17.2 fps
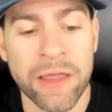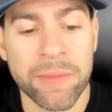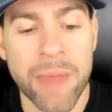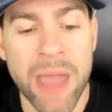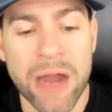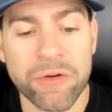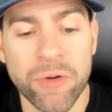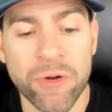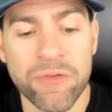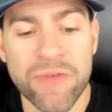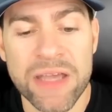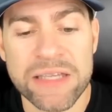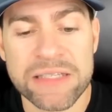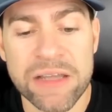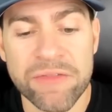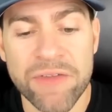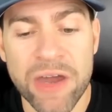Now, the macro
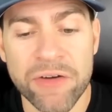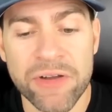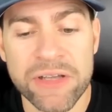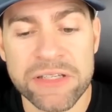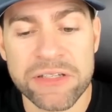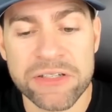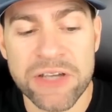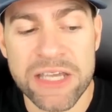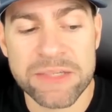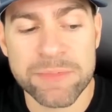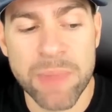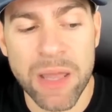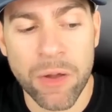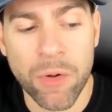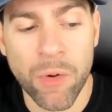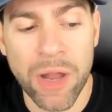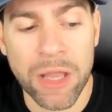investing veteran suggests
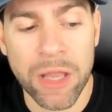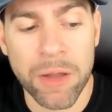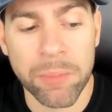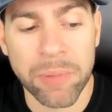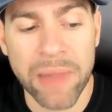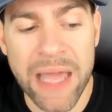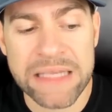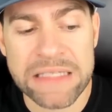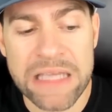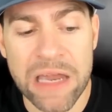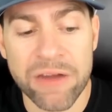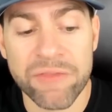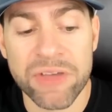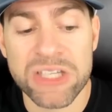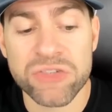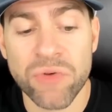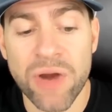Bitcoin can blast out
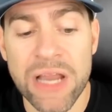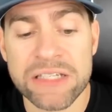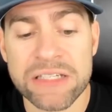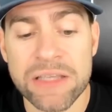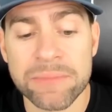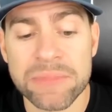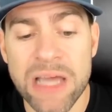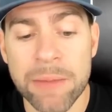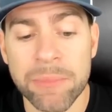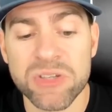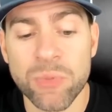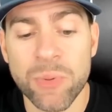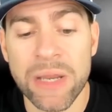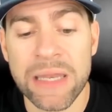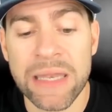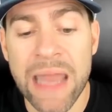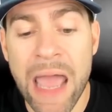of its range sometime
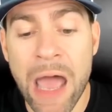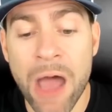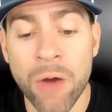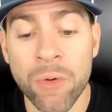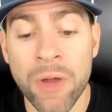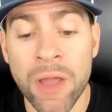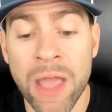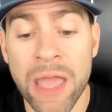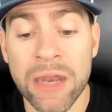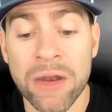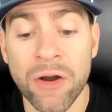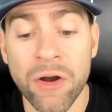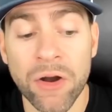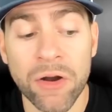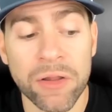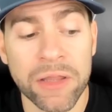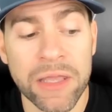between now and
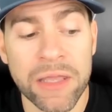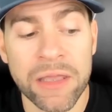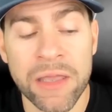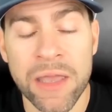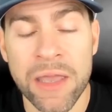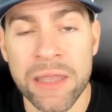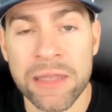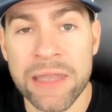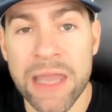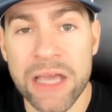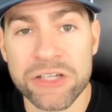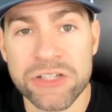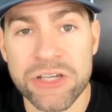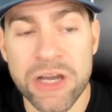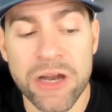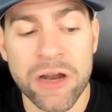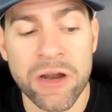early
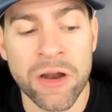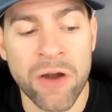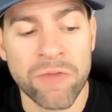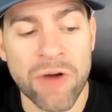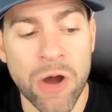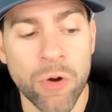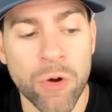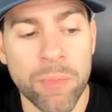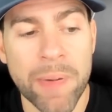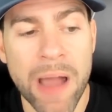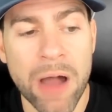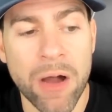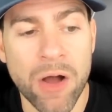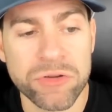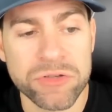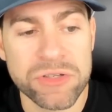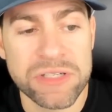next year. Raoul
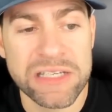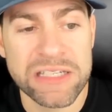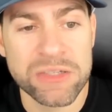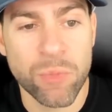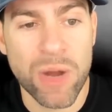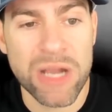Pal also sees